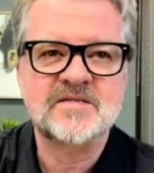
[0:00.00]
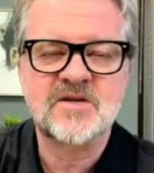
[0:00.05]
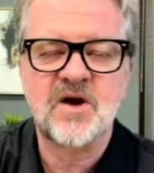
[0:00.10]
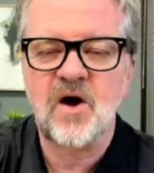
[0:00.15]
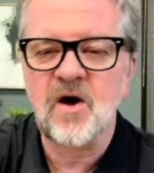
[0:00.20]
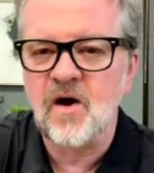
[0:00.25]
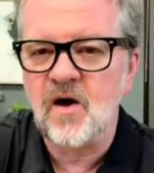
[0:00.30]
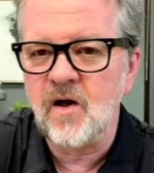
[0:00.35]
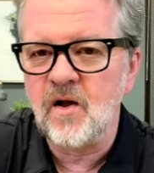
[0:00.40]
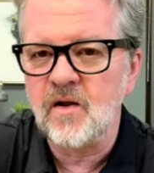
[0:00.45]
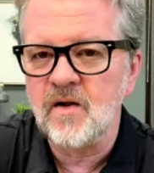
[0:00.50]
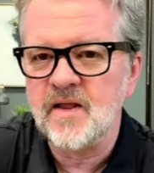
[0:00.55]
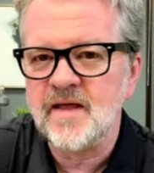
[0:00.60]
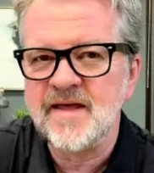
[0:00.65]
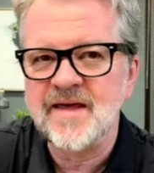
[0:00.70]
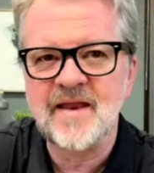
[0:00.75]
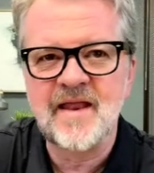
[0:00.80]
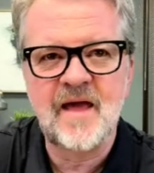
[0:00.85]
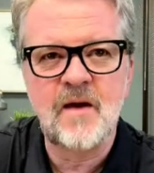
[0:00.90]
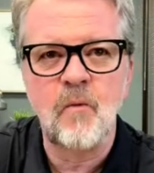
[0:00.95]
all
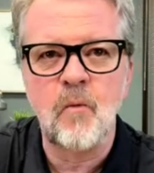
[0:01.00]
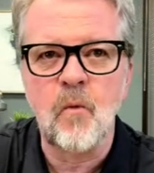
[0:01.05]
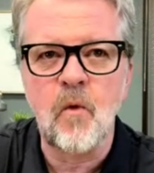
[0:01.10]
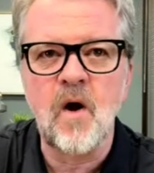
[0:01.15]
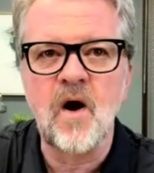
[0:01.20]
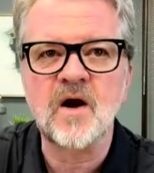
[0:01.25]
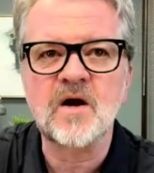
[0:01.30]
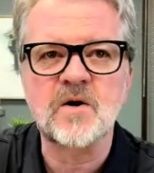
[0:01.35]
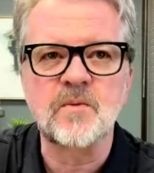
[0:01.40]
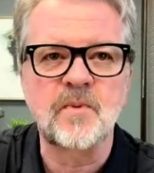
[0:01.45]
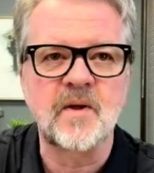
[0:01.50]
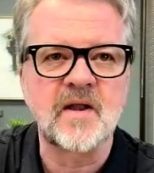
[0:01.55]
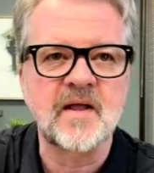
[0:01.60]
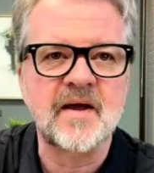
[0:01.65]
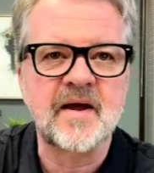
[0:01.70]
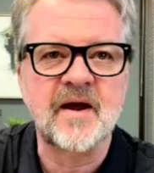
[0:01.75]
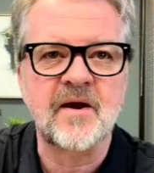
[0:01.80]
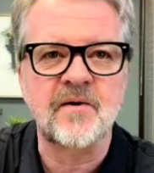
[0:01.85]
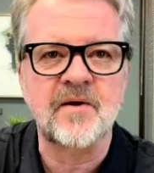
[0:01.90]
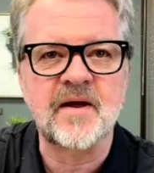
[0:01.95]
in a walkable
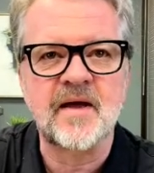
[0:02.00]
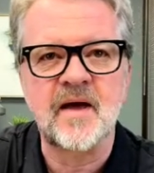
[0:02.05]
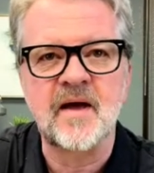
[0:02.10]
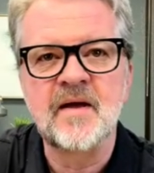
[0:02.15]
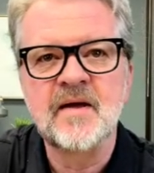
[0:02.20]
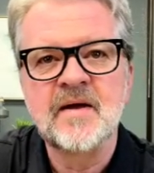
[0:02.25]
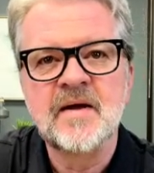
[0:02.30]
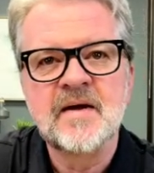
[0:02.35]
area.